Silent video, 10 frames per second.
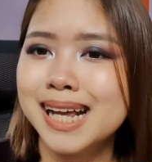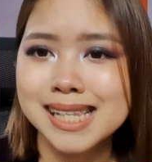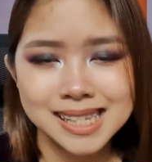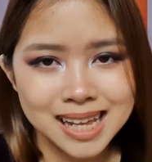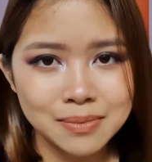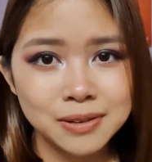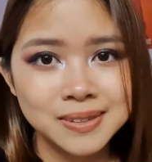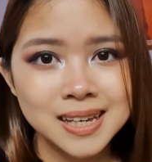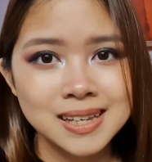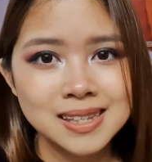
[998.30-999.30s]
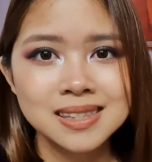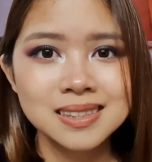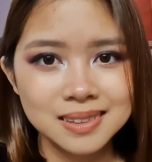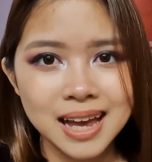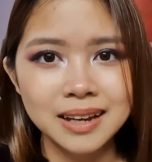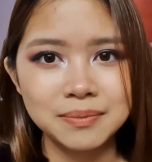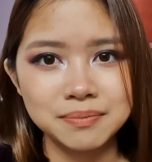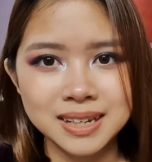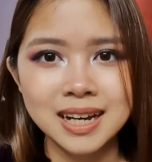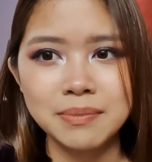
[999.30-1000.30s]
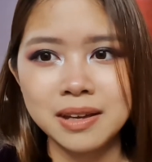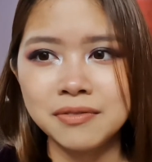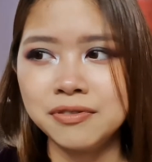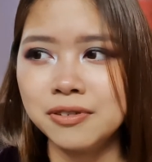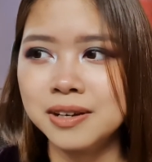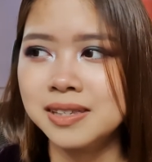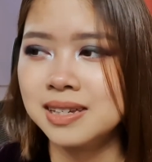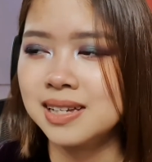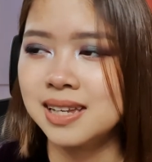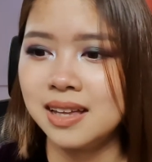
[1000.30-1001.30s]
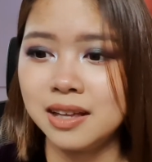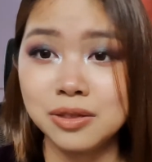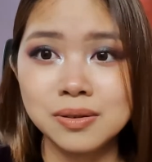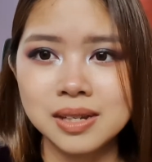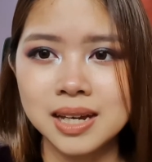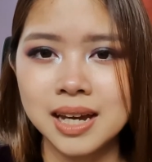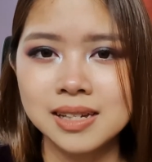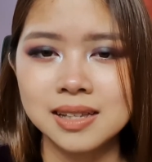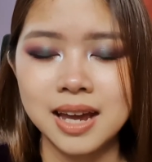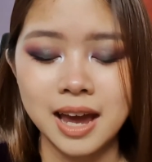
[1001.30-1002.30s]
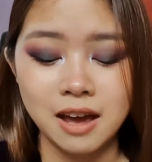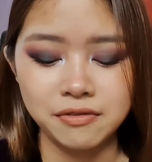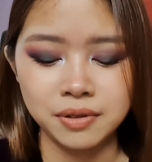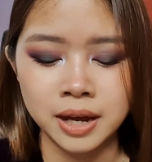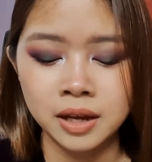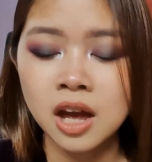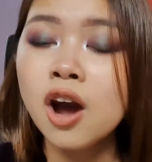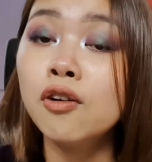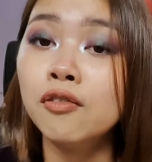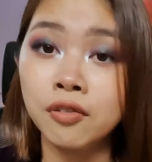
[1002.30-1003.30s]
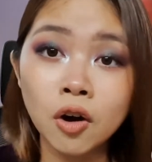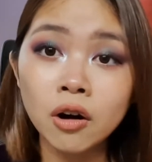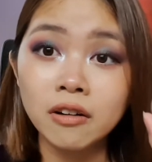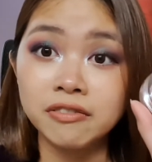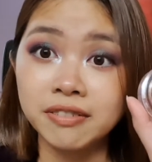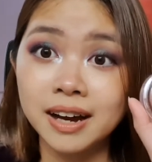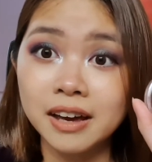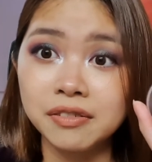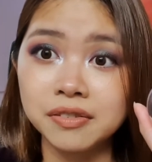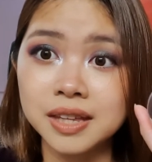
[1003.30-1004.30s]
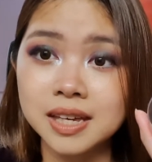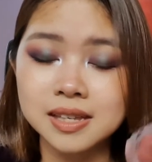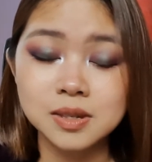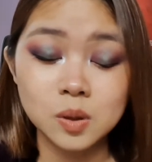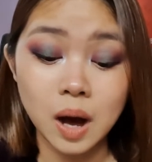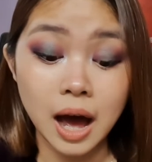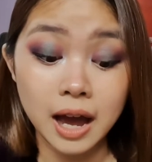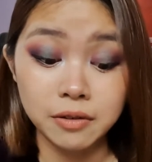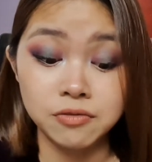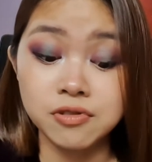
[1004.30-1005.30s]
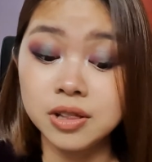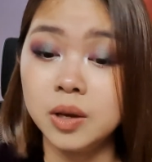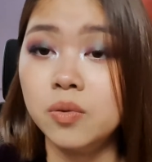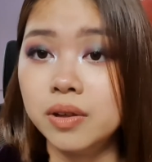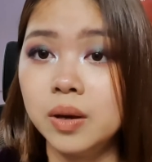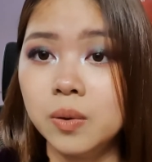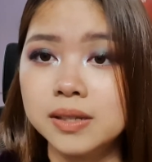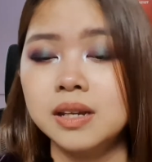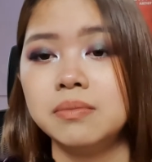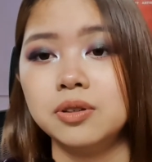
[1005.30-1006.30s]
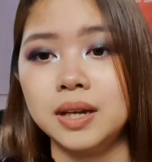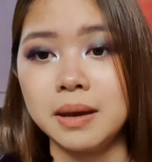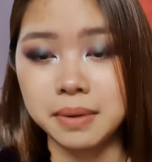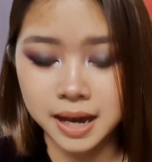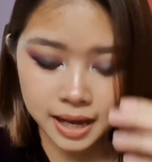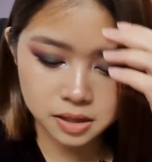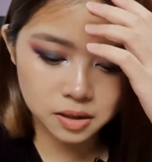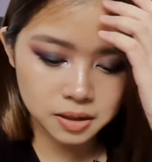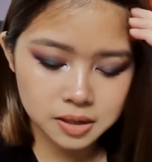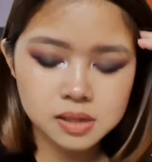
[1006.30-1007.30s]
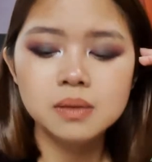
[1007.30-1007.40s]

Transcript: some of these like makeup influencers and enthusiasts, they have like 4 or 5 of these, so I really wanted to get my hands on this.